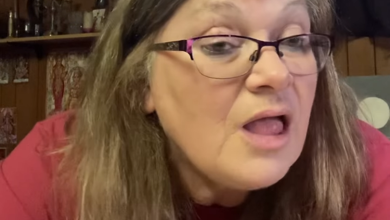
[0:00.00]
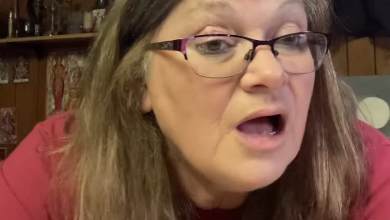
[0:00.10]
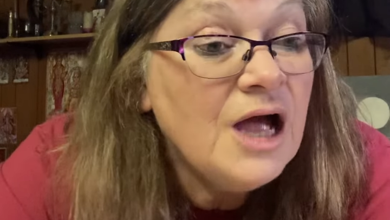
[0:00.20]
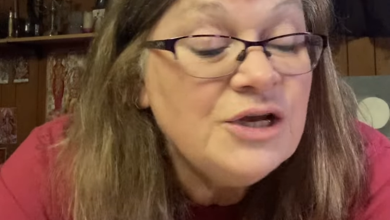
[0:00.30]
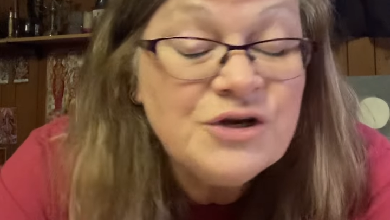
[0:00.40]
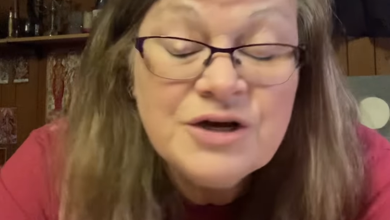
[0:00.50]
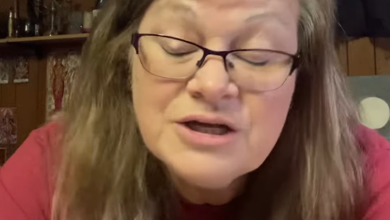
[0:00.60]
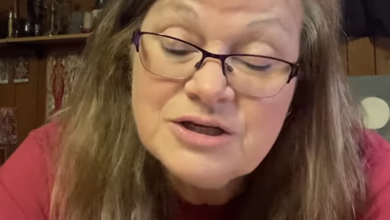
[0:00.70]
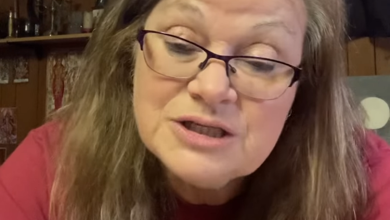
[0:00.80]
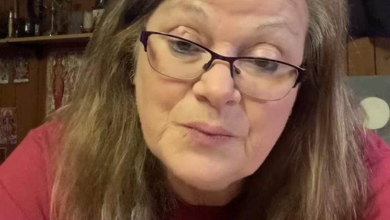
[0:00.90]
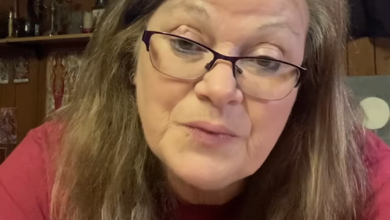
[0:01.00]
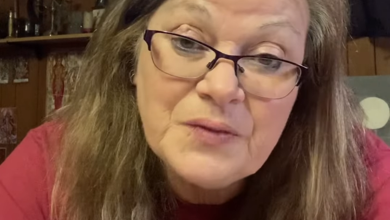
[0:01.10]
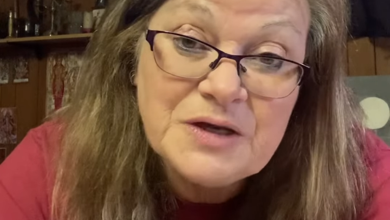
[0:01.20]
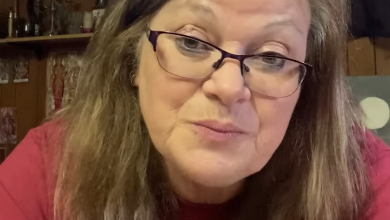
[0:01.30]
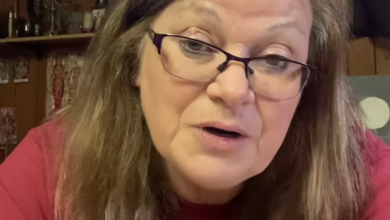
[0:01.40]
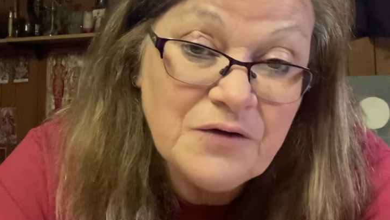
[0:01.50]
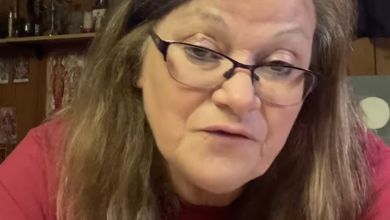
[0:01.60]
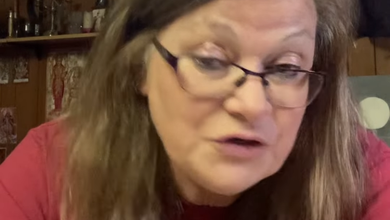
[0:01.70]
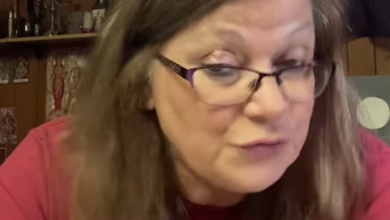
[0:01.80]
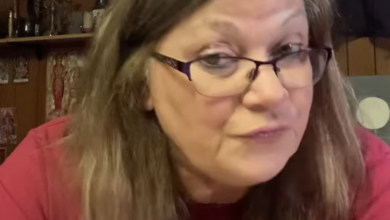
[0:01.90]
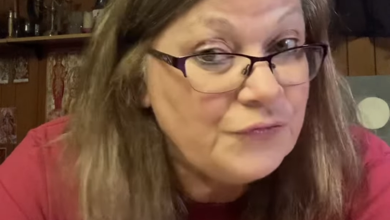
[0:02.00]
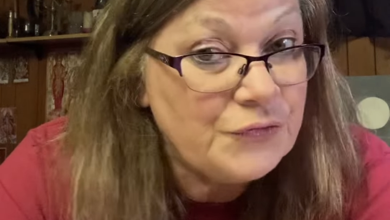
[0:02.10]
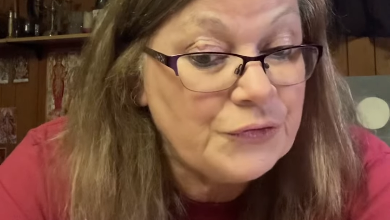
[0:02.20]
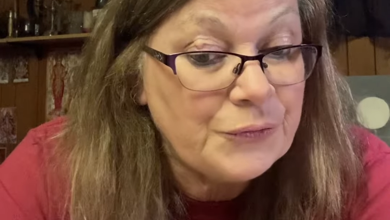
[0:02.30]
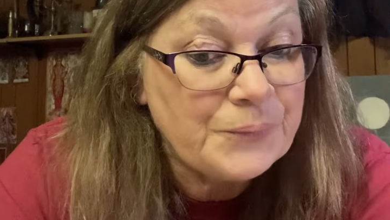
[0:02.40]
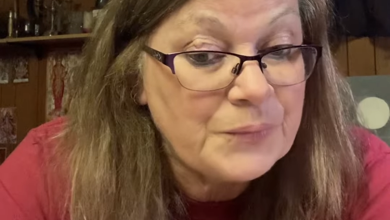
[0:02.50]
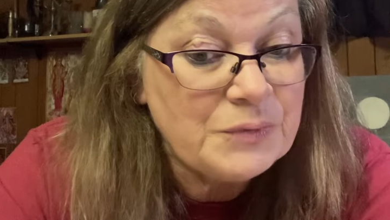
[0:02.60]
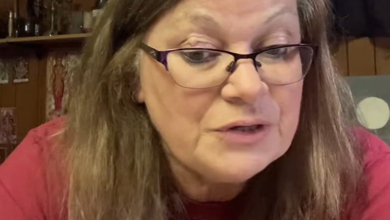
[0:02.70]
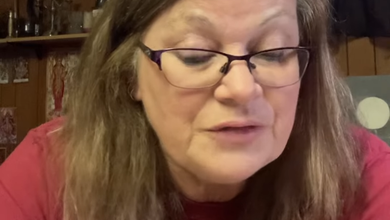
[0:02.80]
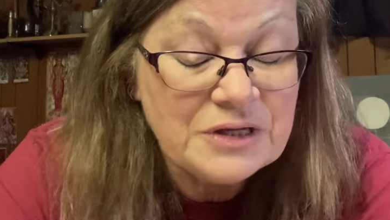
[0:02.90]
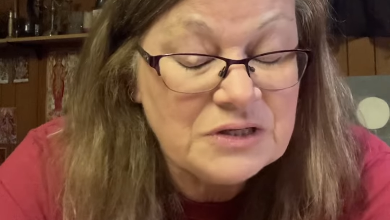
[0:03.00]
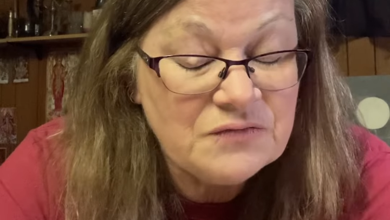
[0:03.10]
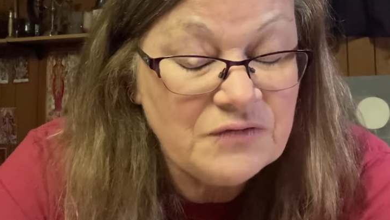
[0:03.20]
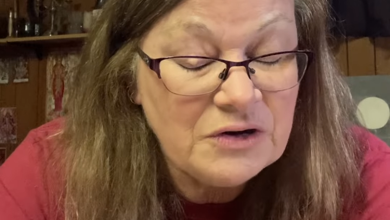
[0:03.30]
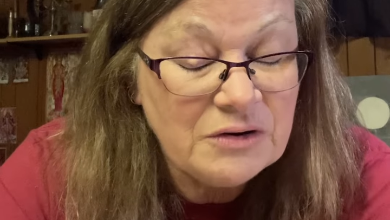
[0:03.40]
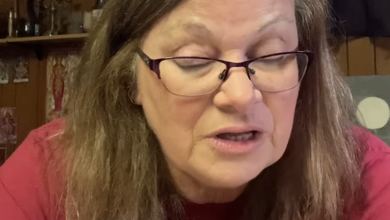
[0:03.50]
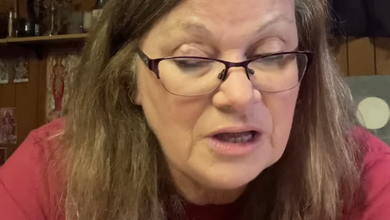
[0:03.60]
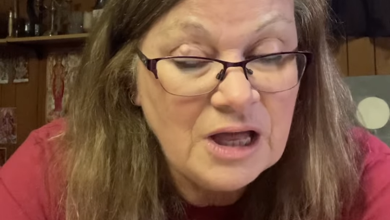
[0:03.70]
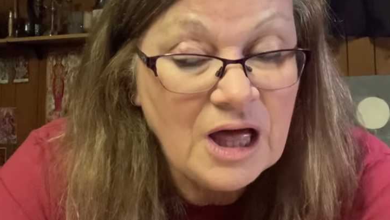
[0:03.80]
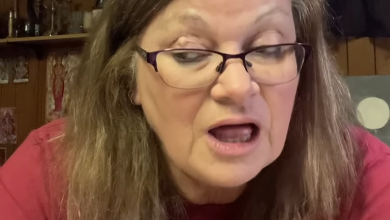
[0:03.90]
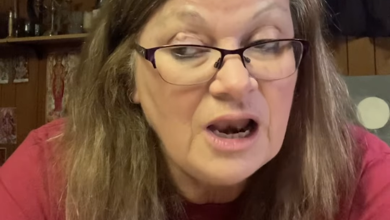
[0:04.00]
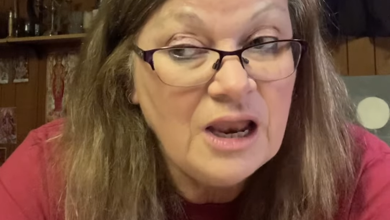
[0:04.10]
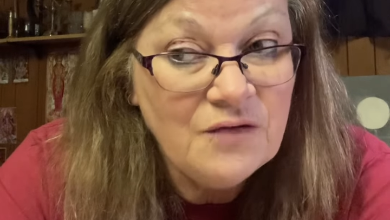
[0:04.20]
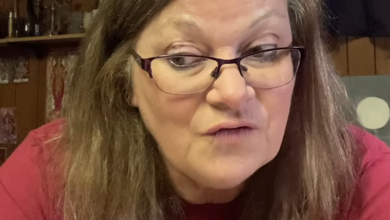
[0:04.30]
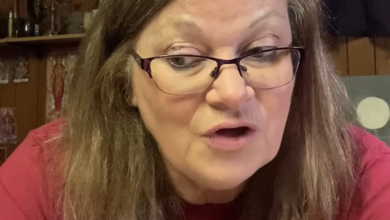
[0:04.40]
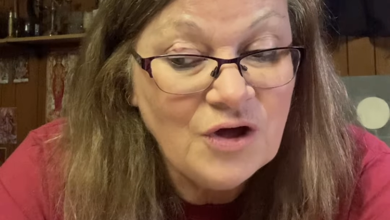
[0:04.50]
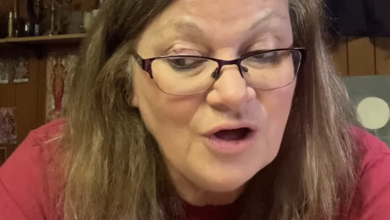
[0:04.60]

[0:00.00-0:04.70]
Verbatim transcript: and turning it into something that's beneficial for you, which I think is very clever.